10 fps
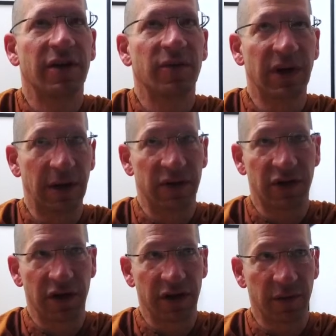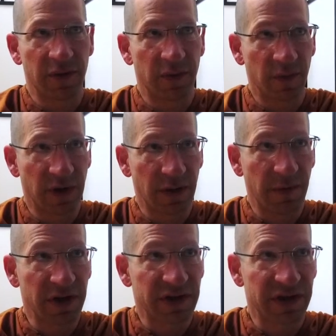when I was talking with one of the
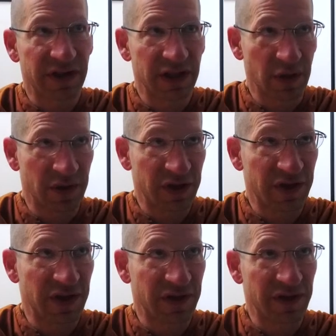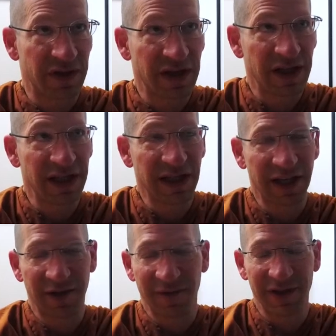monks, I said, it just doesn't, in the
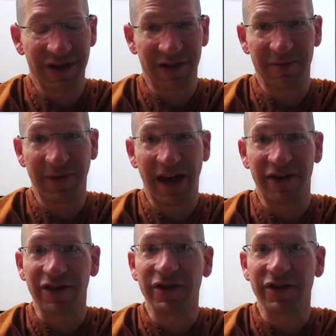end, it really doesn't matter.